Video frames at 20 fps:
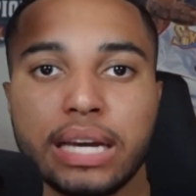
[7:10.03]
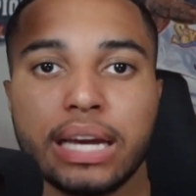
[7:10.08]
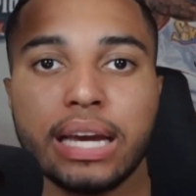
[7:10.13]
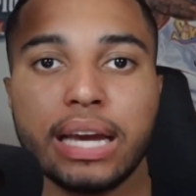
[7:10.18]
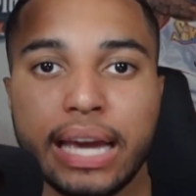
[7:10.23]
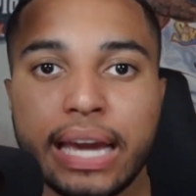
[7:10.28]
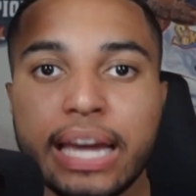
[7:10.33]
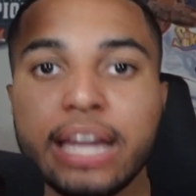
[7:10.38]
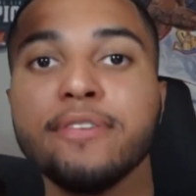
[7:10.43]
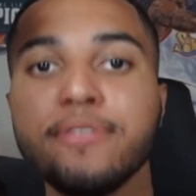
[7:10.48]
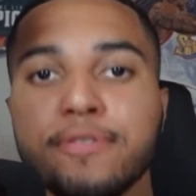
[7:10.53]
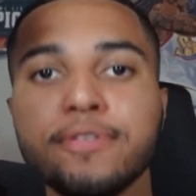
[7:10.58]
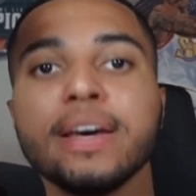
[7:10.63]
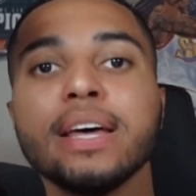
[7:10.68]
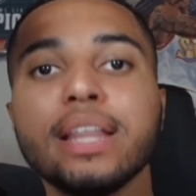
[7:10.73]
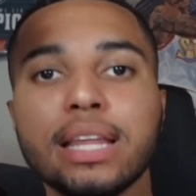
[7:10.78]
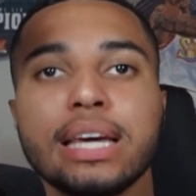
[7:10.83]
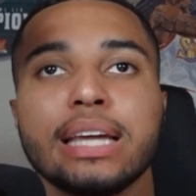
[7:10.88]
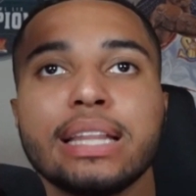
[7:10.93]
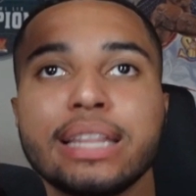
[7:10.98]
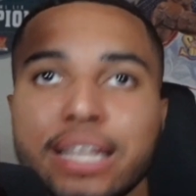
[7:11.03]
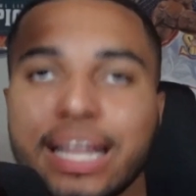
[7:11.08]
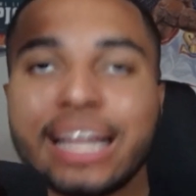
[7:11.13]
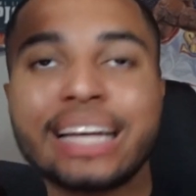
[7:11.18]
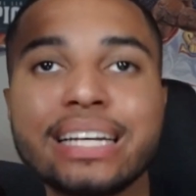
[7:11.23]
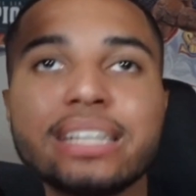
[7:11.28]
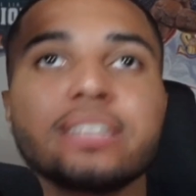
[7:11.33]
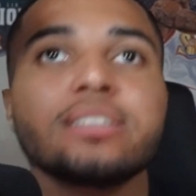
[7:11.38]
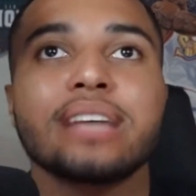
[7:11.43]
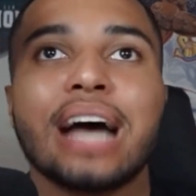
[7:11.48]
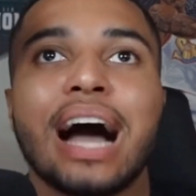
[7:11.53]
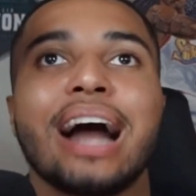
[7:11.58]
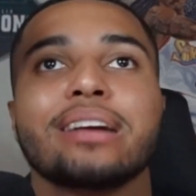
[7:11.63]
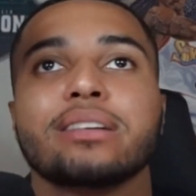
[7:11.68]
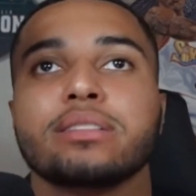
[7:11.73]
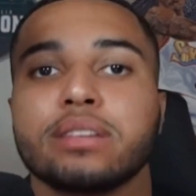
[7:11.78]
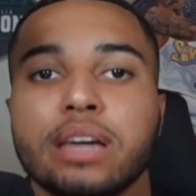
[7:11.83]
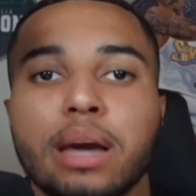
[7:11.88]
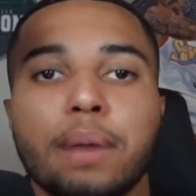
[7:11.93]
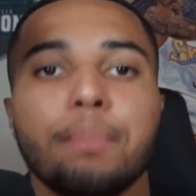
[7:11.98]
in Philly. Like, this is
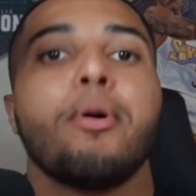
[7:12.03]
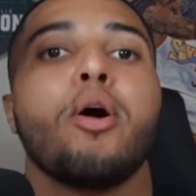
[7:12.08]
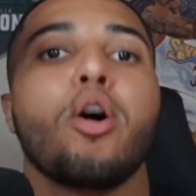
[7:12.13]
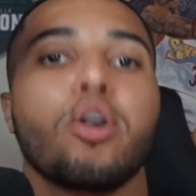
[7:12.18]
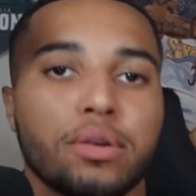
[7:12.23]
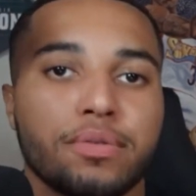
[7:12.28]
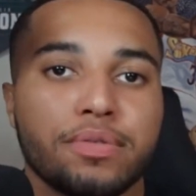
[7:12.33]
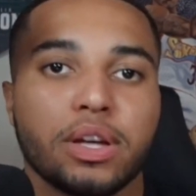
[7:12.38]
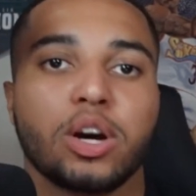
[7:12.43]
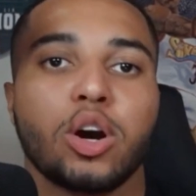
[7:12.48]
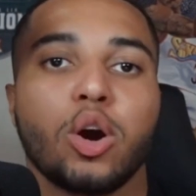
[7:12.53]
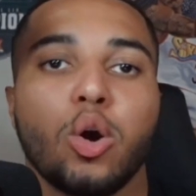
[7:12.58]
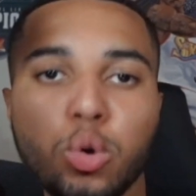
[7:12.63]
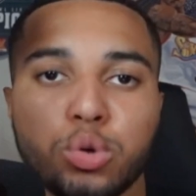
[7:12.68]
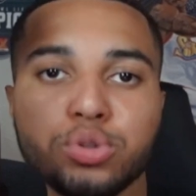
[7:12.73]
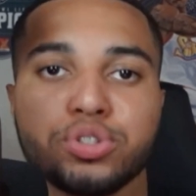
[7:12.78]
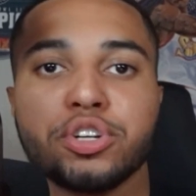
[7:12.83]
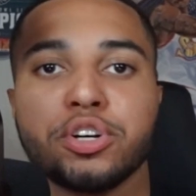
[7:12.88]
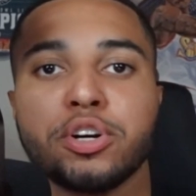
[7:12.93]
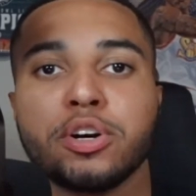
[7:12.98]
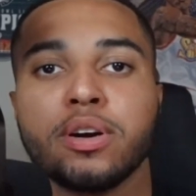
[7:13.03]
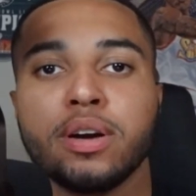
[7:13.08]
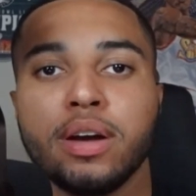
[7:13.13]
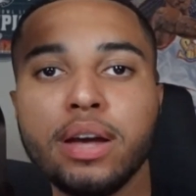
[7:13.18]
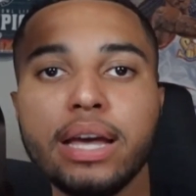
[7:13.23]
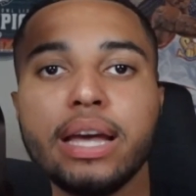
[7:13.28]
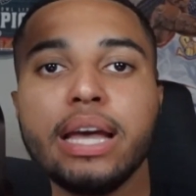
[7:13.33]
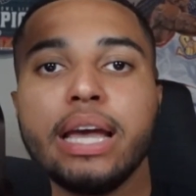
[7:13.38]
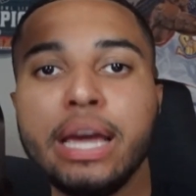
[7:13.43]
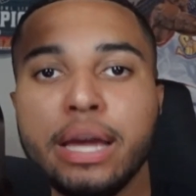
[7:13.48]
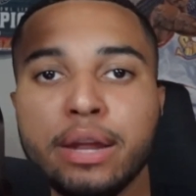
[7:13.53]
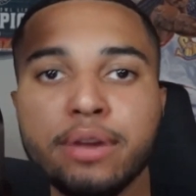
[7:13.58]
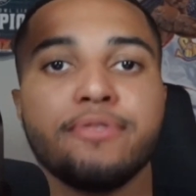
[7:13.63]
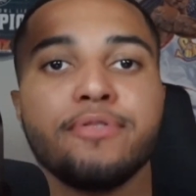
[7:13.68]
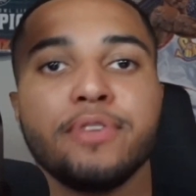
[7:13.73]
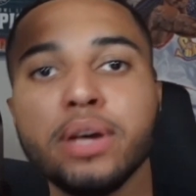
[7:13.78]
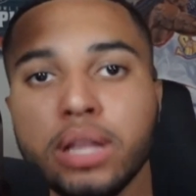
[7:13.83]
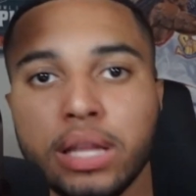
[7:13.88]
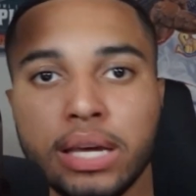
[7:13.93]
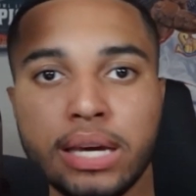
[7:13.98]
honestly a part of the culture in
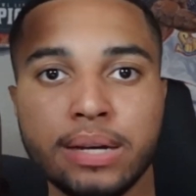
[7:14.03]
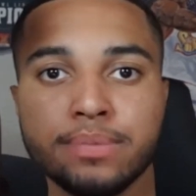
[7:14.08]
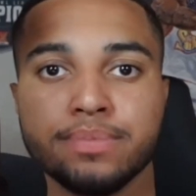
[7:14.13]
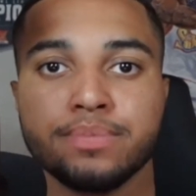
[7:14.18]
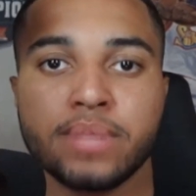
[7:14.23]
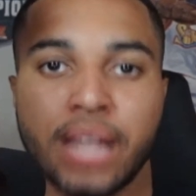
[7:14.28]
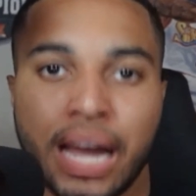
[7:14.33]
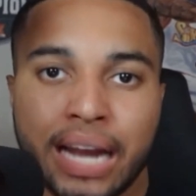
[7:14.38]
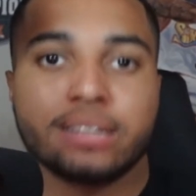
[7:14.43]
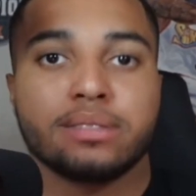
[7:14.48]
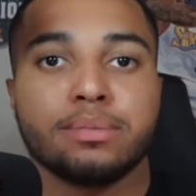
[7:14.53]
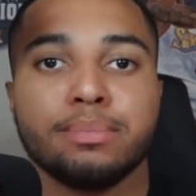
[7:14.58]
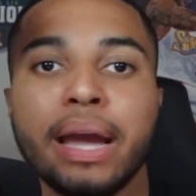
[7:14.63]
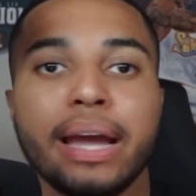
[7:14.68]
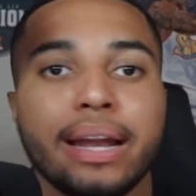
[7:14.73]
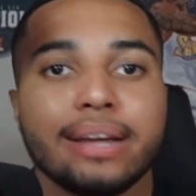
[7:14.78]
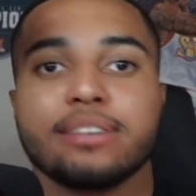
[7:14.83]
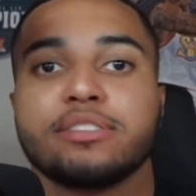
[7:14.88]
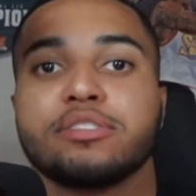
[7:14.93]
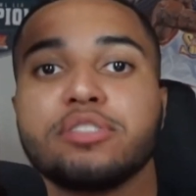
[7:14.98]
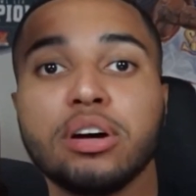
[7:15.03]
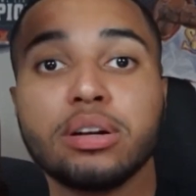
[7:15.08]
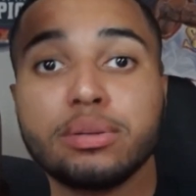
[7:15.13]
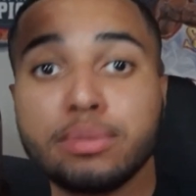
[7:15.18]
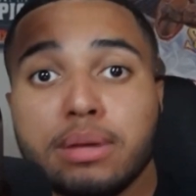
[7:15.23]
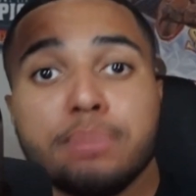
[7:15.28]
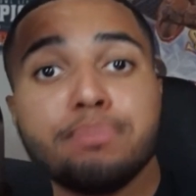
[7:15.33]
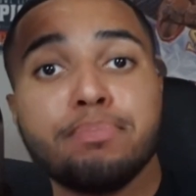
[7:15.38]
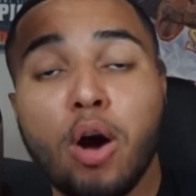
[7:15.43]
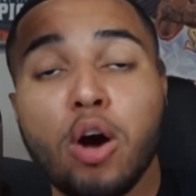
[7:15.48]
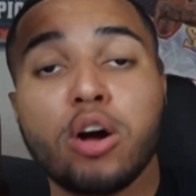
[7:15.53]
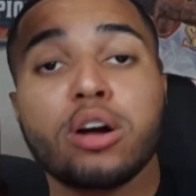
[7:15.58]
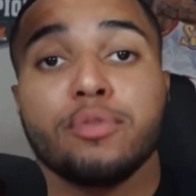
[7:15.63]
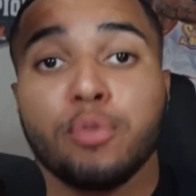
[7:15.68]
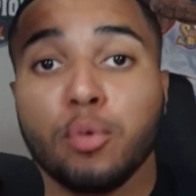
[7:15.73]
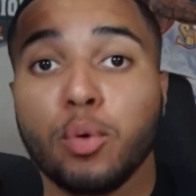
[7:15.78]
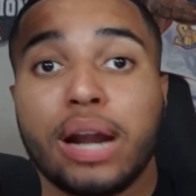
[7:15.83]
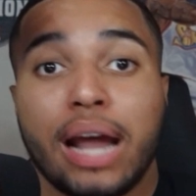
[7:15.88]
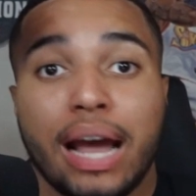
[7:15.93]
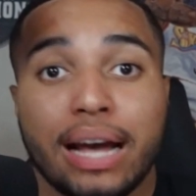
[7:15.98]
Philly that has made it part of
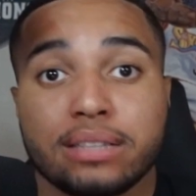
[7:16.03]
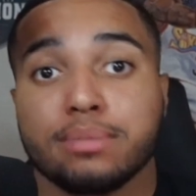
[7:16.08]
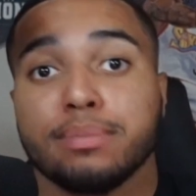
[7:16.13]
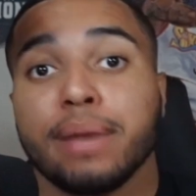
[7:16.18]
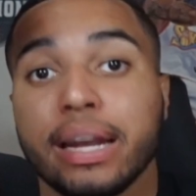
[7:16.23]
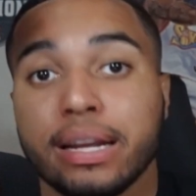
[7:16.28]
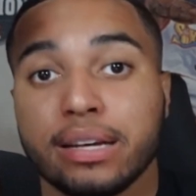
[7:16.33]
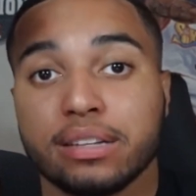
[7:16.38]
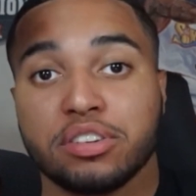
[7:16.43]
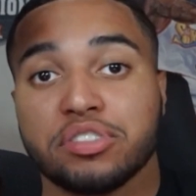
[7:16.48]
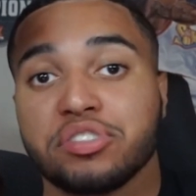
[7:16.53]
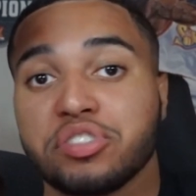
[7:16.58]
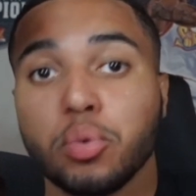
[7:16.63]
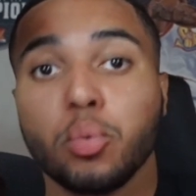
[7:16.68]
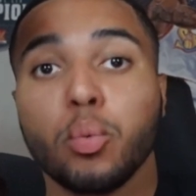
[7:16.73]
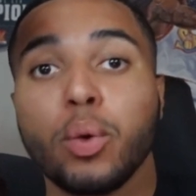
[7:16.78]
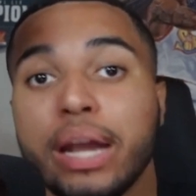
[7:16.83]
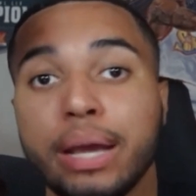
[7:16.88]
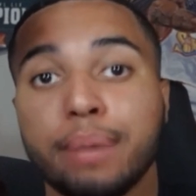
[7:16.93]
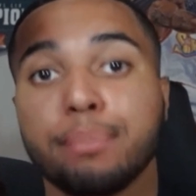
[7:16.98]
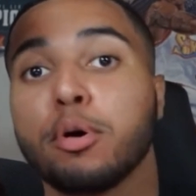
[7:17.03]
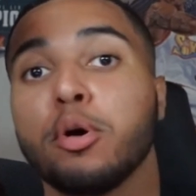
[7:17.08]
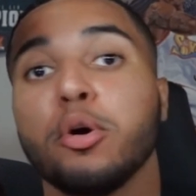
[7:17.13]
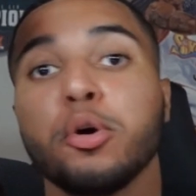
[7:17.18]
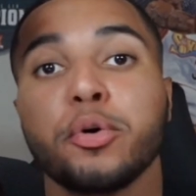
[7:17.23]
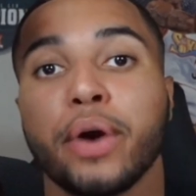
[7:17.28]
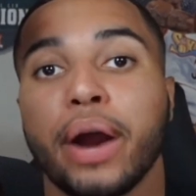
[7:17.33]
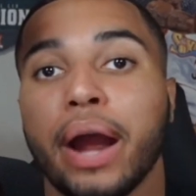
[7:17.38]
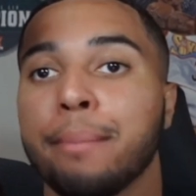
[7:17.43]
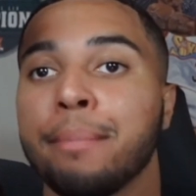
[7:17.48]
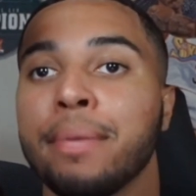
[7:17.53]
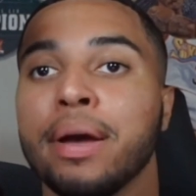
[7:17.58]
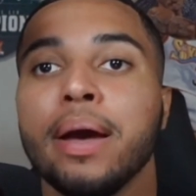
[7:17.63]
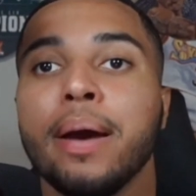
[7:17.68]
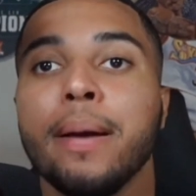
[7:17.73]
what has made it such a winning program,